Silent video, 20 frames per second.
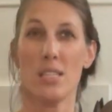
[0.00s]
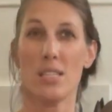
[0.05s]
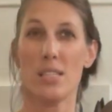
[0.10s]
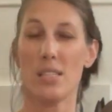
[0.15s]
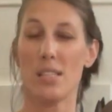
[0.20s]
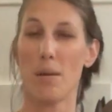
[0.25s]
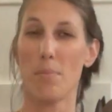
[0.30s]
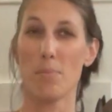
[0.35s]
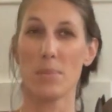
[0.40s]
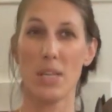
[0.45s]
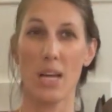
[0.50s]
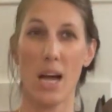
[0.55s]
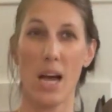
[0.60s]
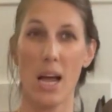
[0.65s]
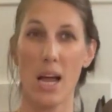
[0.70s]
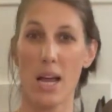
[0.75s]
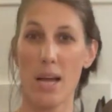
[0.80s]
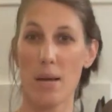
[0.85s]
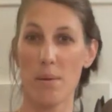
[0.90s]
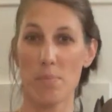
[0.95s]

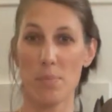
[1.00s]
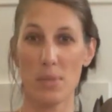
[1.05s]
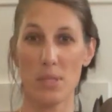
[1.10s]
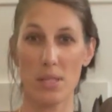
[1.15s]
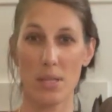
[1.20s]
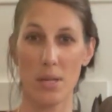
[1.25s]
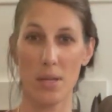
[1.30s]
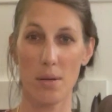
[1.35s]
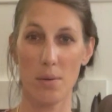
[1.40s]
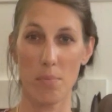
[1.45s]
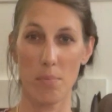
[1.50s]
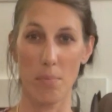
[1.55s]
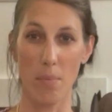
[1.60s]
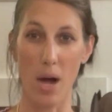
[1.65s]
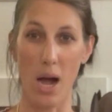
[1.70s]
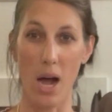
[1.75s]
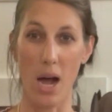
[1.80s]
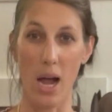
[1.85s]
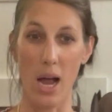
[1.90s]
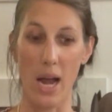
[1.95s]
sometimes
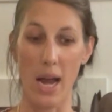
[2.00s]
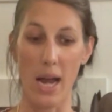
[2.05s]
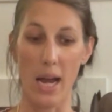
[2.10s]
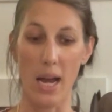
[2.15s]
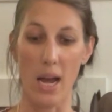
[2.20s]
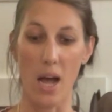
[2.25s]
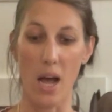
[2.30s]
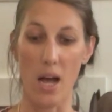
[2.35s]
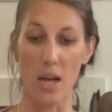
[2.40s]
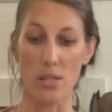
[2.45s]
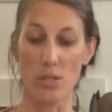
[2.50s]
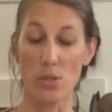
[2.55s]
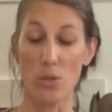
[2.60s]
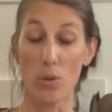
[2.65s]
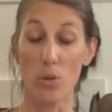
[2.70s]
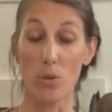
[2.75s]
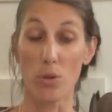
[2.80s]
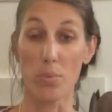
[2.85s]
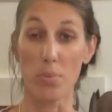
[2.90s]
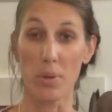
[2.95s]
my
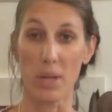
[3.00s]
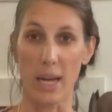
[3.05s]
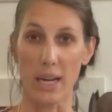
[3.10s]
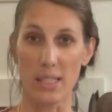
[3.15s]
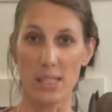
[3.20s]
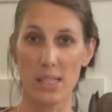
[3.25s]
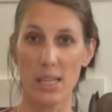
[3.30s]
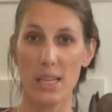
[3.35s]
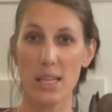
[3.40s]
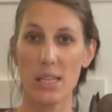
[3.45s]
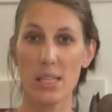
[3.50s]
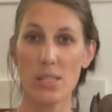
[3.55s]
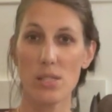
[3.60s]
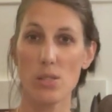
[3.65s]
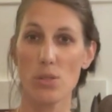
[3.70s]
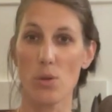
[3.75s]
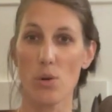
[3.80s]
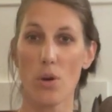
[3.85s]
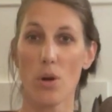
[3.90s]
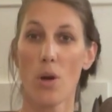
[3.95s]
solar
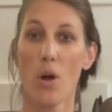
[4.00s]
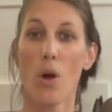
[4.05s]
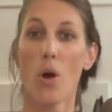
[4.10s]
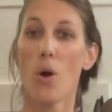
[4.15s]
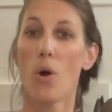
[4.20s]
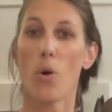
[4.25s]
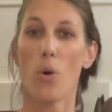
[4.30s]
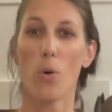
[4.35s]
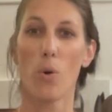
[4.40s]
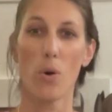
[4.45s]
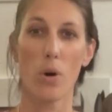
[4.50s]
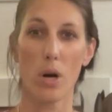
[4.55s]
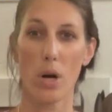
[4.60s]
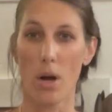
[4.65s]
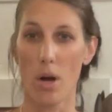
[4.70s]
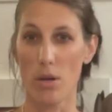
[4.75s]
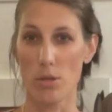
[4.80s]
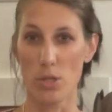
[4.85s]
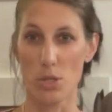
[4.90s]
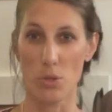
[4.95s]
plexus, or
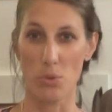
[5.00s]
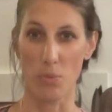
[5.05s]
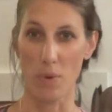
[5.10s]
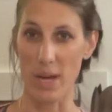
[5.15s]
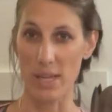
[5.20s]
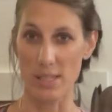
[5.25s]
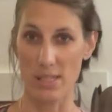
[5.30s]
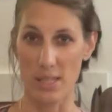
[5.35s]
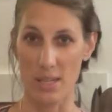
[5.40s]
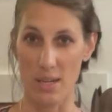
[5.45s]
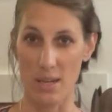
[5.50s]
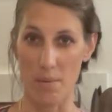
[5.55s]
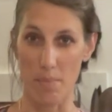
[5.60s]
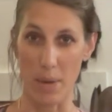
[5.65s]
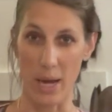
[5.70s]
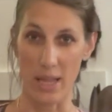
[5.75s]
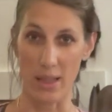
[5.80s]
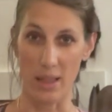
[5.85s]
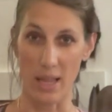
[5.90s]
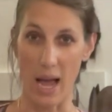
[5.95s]
I'll just rest it in
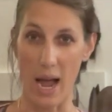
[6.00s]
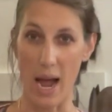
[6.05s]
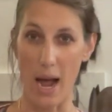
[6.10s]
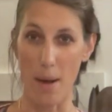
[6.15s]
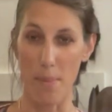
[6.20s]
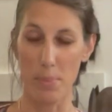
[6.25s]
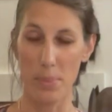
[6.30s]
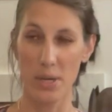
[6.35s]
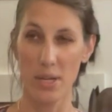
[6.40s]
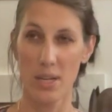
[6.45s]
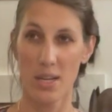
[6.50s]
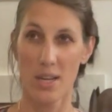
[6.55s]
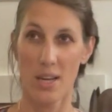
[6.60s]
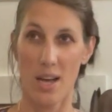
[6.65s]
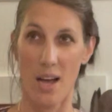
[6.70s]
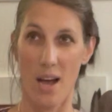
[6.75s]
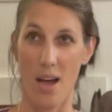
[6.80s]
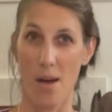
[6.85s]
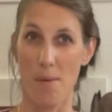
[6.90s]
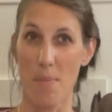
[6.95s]
my lap.
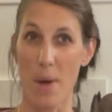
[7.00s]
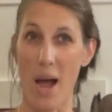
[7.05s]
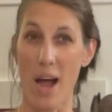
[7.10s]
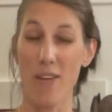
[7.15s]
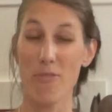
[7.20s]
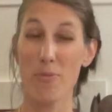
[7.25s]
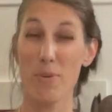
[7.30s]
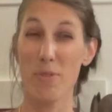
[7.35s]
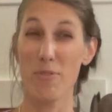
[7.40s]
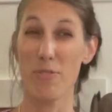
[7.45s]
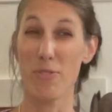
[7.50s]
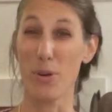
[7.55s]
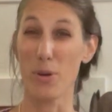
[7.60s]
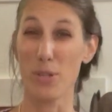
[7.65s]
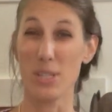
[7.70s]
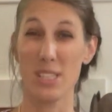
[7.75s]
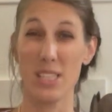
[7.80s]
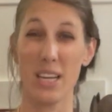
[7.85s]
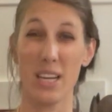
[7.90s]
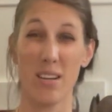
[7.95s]
I've been
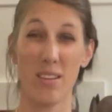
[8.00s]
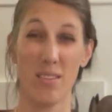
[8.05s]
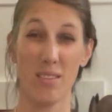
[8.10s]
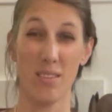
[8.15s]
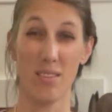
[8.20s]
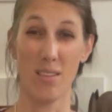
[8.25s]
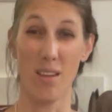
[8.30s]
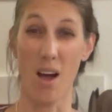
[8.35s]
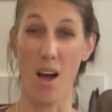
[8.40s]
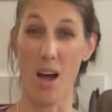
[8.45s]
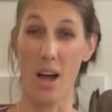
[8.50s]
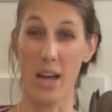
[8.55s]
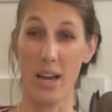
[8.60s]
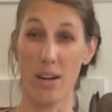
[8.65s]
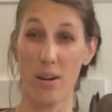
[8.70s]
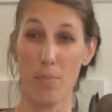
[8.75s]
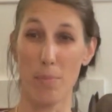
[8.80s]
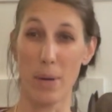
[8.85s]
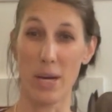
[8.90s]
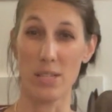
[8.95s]
focusing a lot
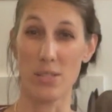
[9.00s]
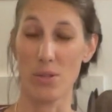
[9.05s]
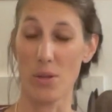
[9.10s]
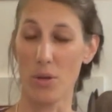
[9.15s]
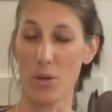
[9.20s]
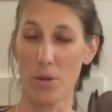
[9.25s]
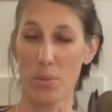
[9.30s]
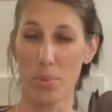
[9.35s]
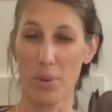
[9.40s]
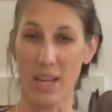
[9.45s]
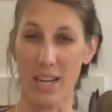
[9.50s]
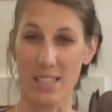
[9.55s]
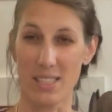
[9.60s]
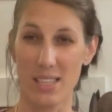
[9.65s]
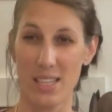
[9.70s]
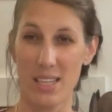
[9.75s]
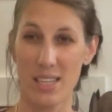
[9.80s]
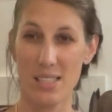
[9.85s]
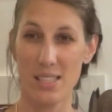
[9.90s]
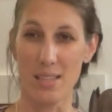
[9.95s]
on my solar
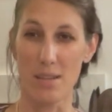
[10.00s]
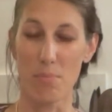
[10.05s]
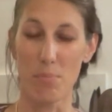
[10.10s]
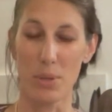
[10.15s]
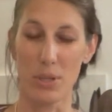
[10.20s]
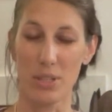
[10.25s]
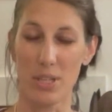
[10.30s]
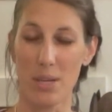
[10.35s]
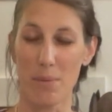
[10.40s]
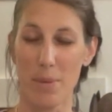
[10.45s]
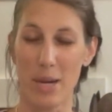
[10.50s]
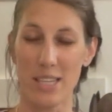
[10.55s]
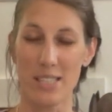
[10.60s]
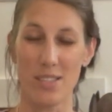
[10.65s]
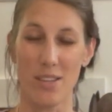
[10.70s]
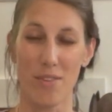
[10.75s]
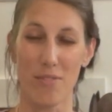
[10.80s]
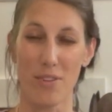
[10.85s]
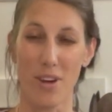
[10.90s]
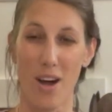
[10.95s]
plexus and building my
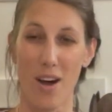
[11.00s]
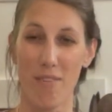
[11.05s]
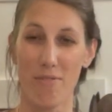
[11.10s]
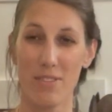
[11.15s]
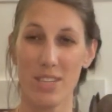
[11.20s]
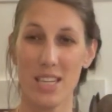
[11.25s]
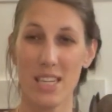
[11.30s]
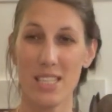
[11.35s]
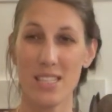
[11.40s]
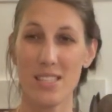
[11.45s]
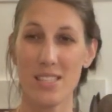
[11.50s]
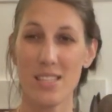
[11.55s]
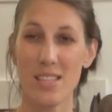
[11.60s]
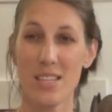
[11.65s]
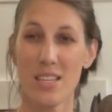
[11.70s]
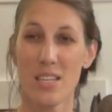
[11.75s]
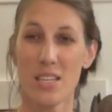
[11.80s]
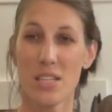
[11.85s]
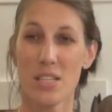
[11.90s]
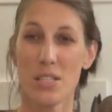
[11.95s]
self-confidence,
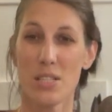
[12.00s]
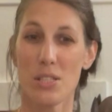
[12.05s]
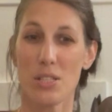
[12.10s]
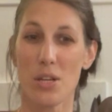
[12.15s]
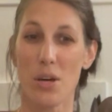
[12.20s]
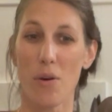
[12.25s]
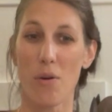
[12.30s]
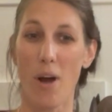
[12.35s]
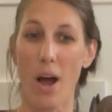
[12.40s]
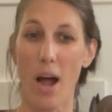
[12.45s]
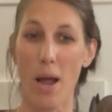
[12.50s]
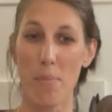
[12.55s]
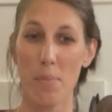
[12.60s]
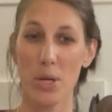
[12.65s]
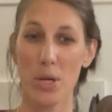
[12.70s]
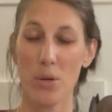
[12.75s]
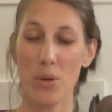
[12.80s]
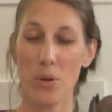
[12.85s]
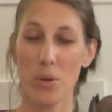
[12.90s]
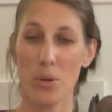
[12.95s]
so I'm gonna
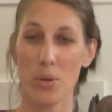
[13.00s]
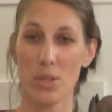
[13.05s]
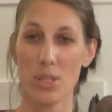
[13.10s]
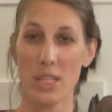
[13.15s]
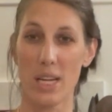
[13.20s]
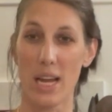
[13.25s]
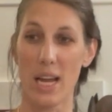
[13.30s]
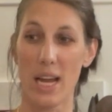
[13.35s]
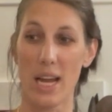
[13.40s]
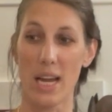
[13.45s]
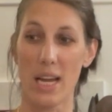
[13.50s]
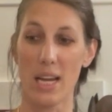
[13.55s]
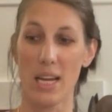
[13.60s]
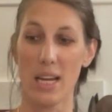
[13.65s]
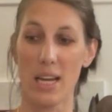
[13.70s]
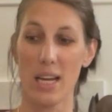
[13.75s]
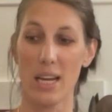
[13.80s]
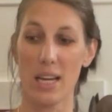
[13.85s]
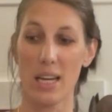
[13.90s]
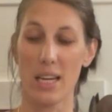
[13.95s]
hold it
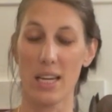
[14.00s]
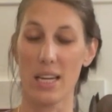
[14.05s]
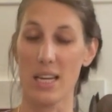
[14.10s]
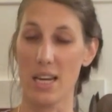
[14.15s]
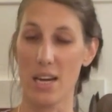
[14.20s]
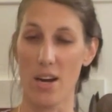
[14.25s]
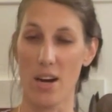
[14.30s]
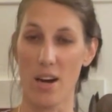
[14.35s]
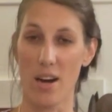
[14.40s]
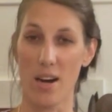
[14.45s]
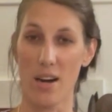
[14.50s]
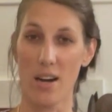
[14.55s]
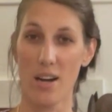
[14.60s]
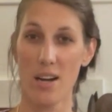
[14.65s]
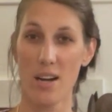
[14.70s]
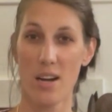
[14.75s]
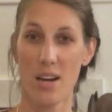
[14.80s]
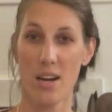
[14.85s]
here